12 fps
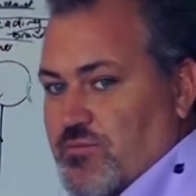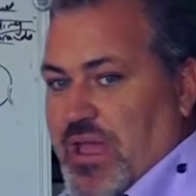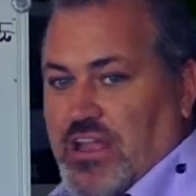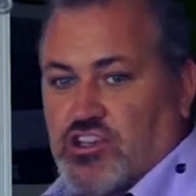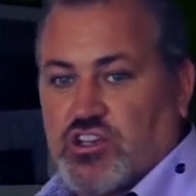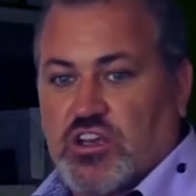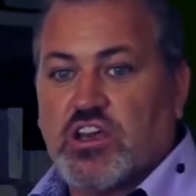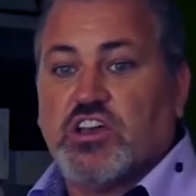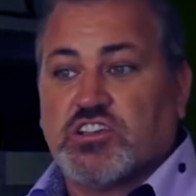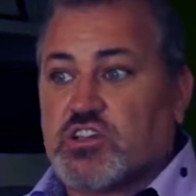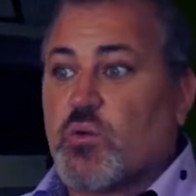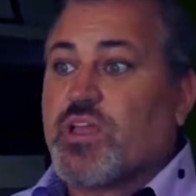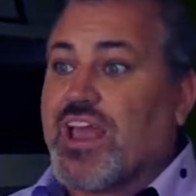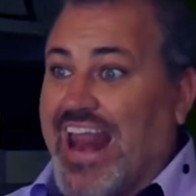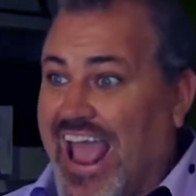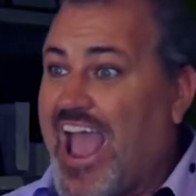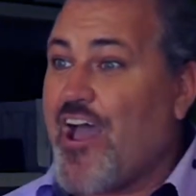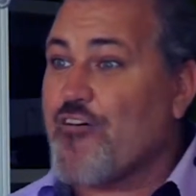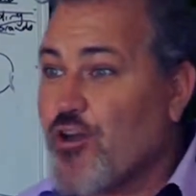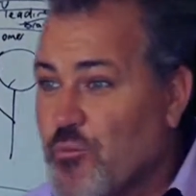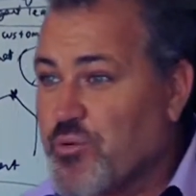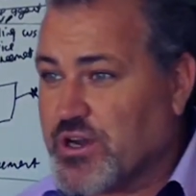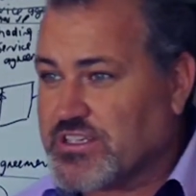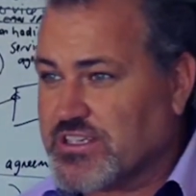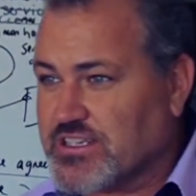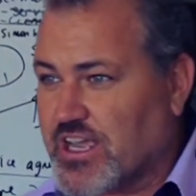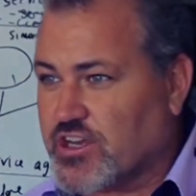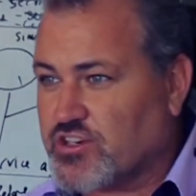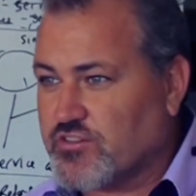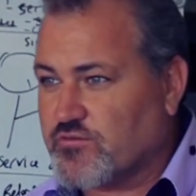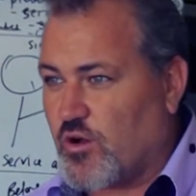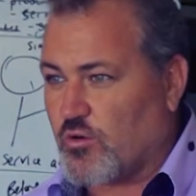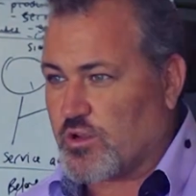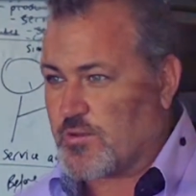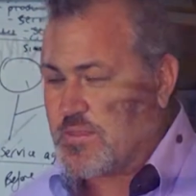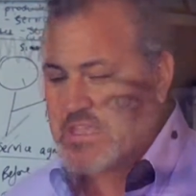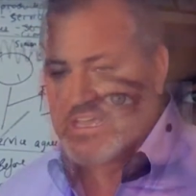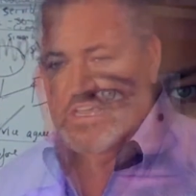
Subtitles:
to match it, so we can have a presentation folder.